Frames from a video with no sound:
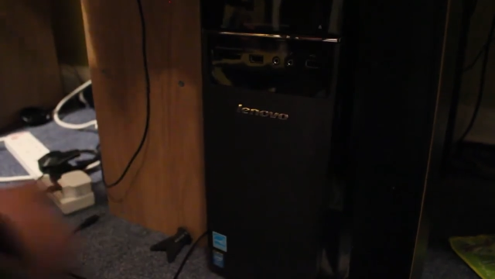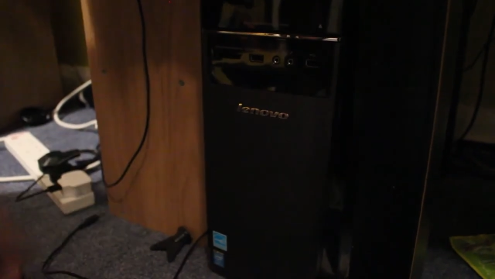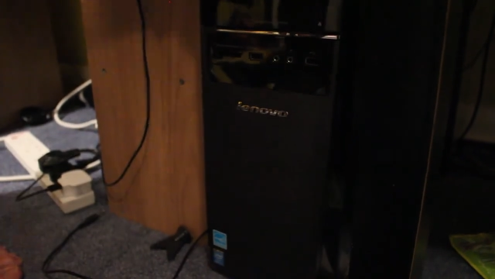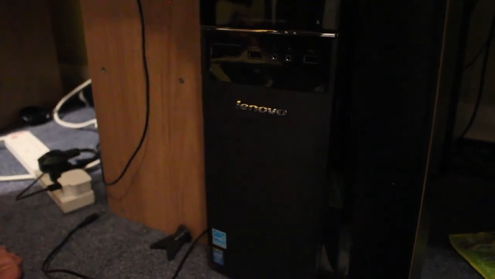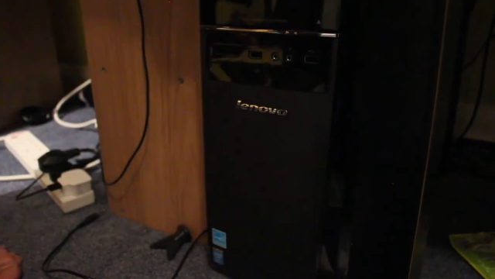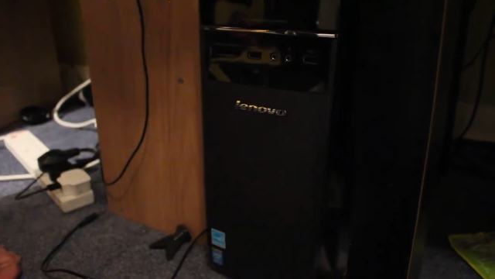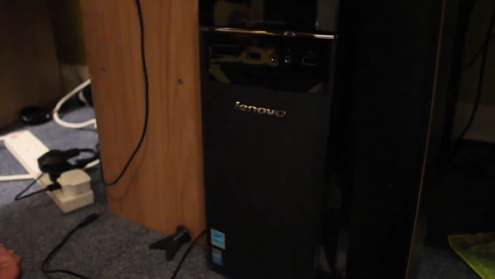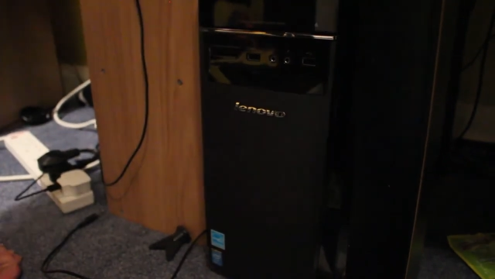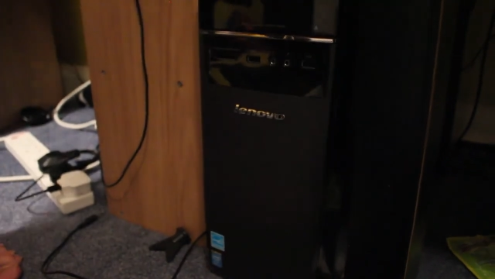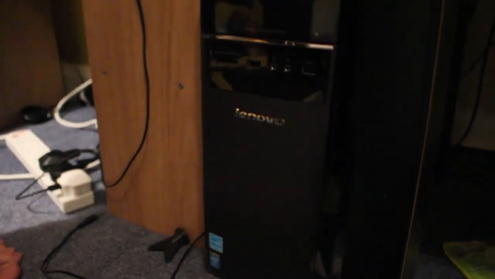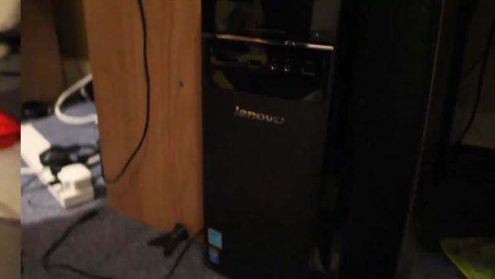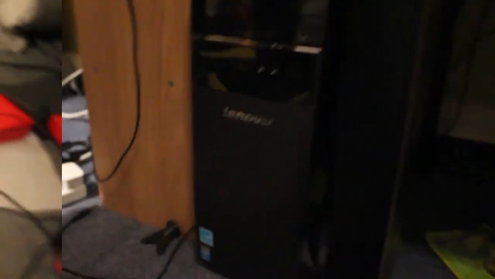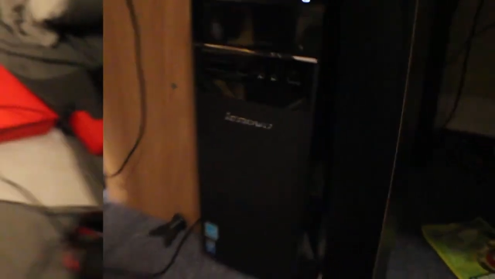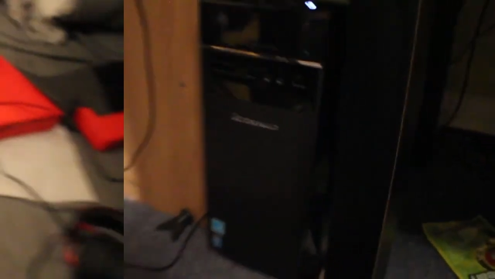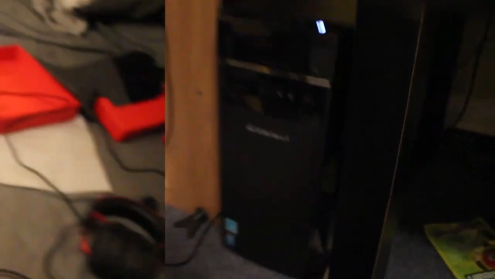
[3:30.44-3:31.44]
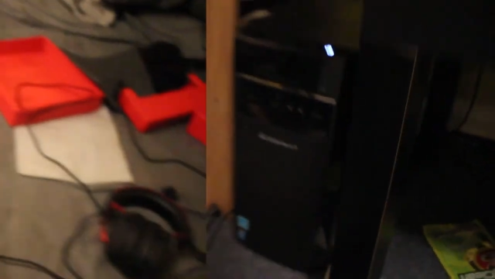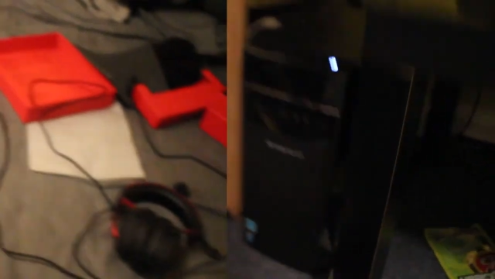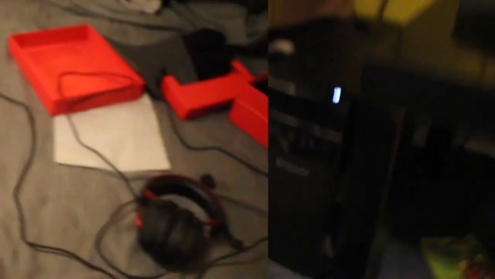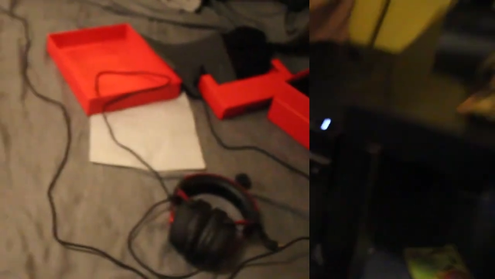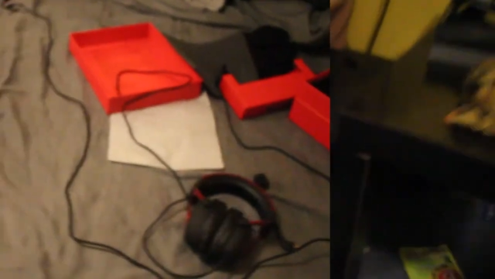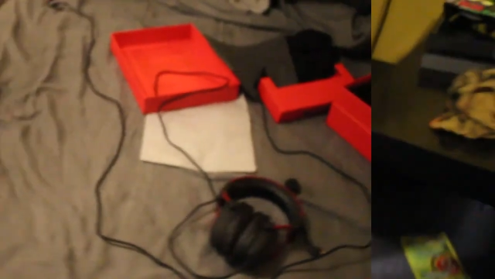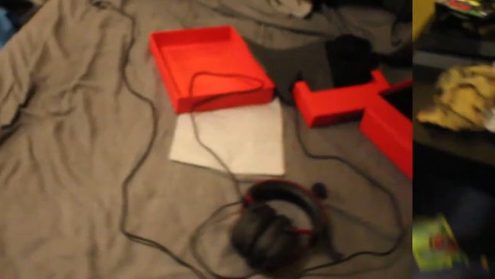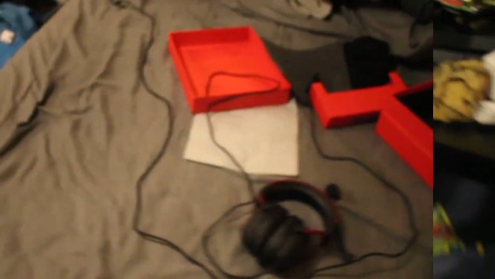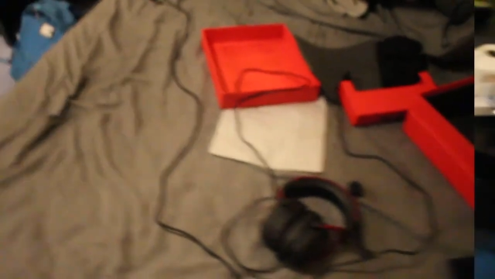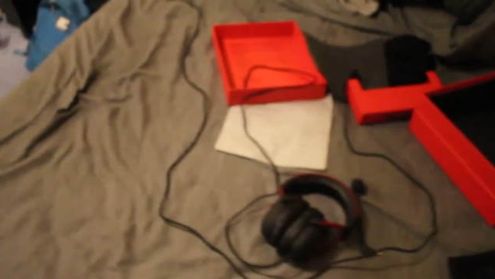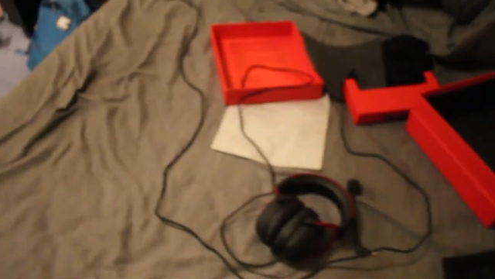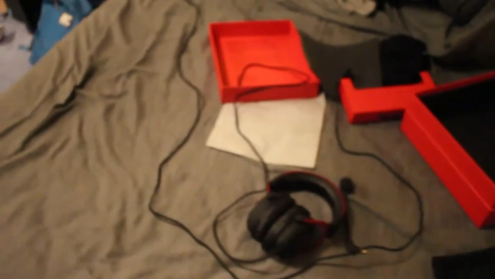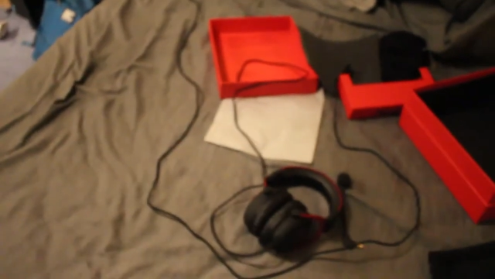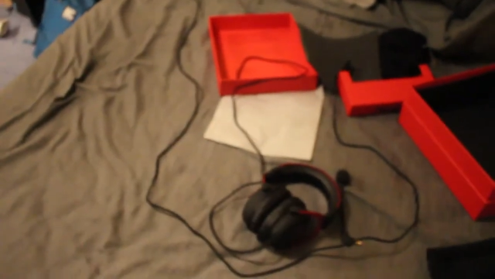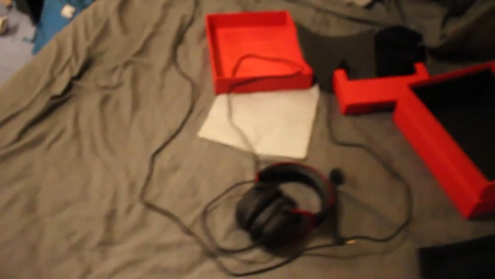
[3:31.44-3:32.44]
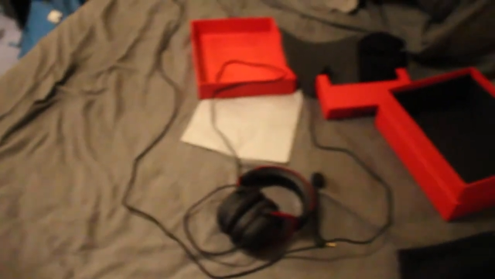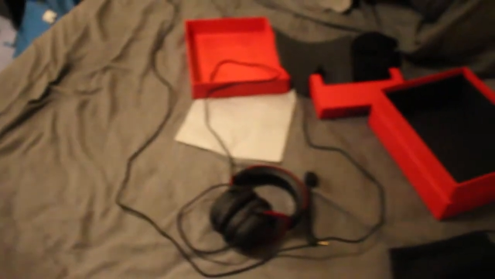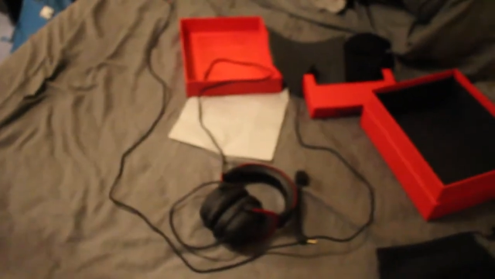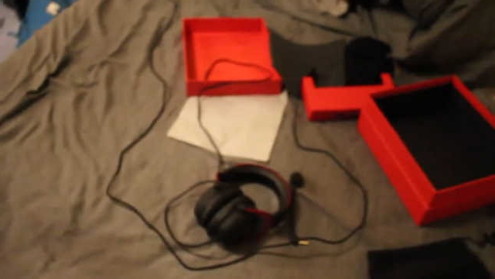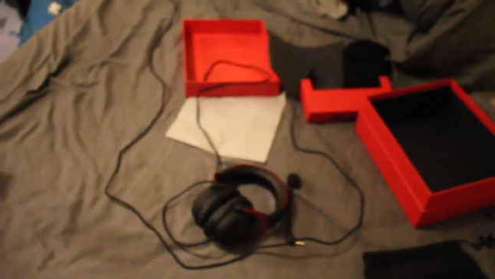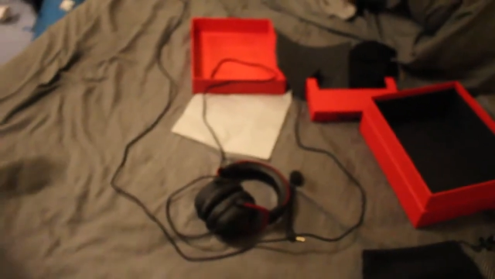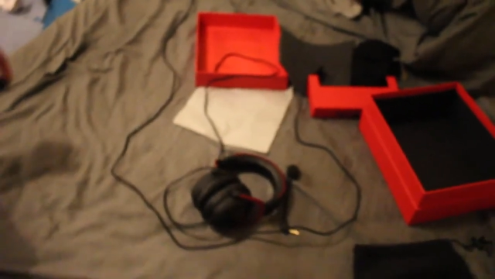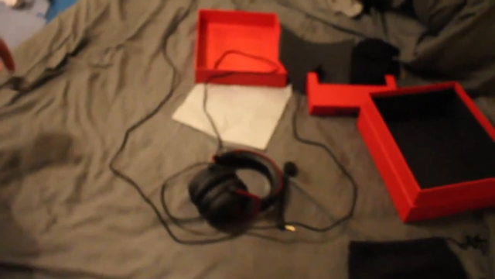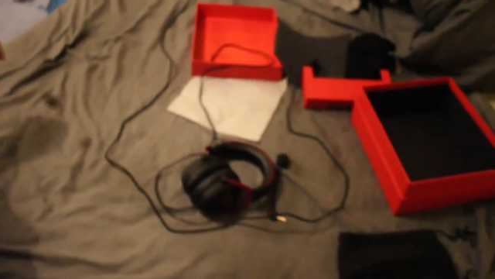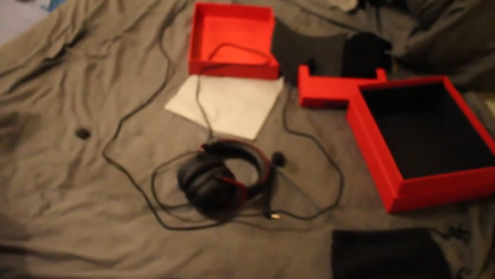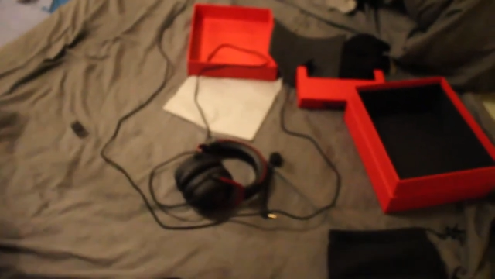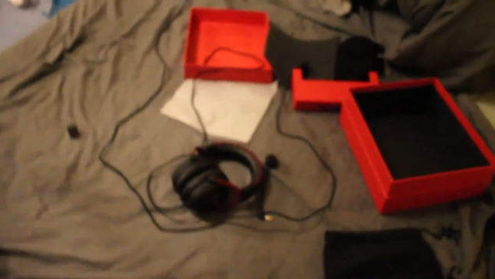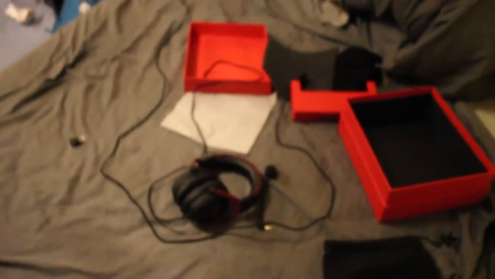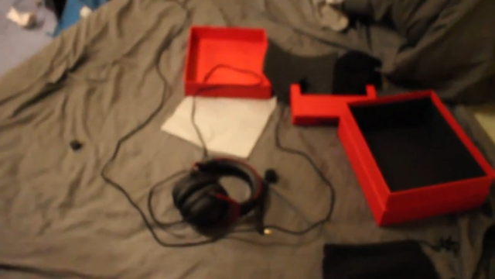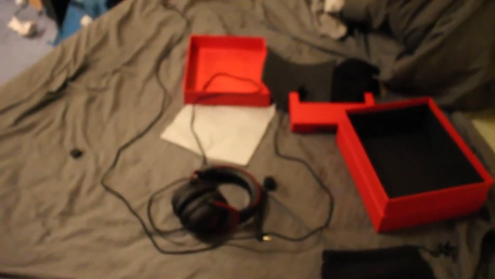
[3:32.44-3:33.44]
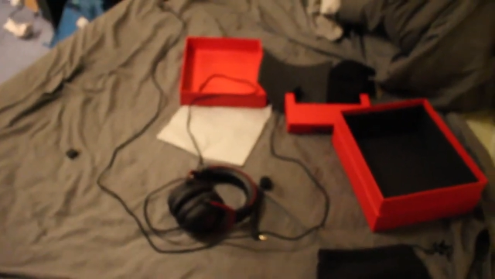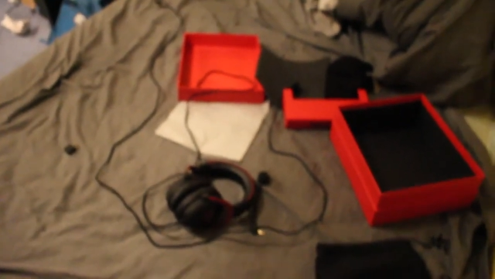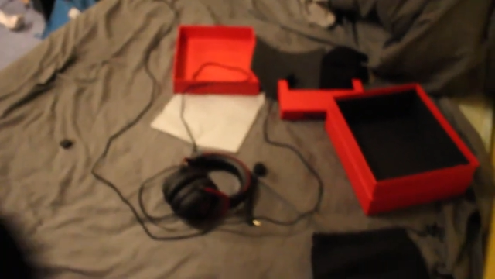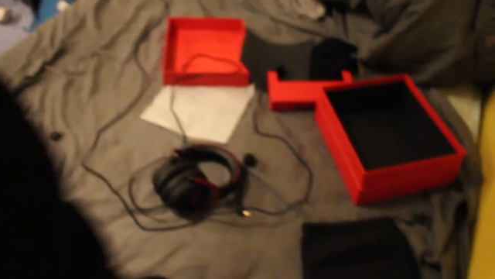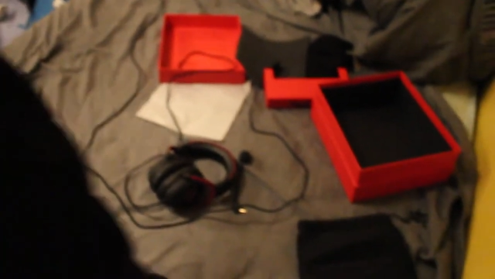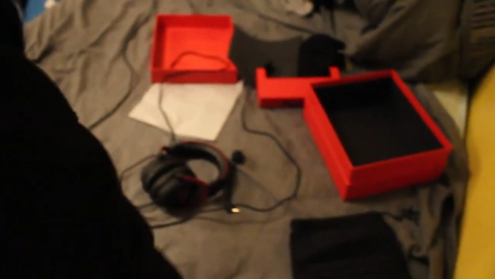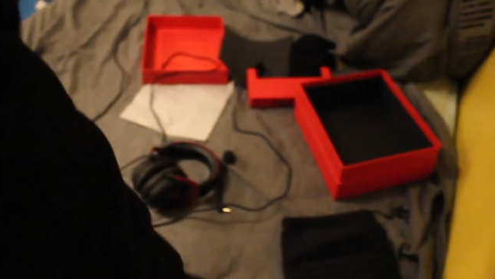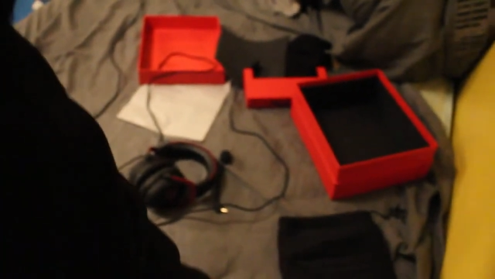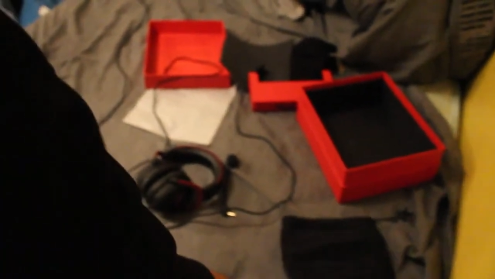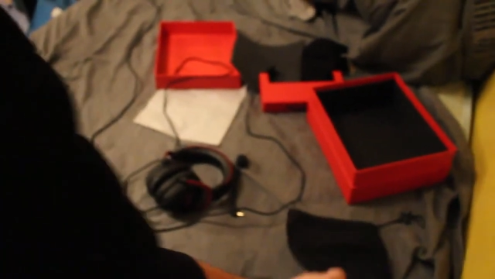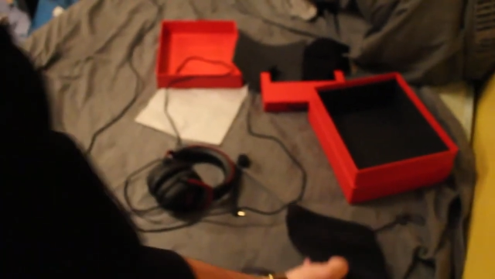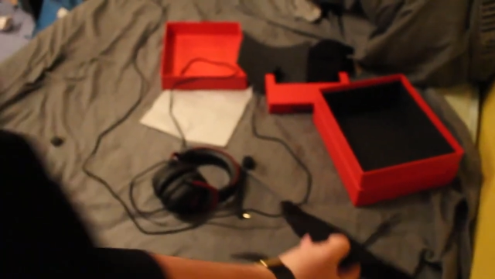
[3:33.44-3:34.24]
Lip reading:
Nobody's mouth can be seen.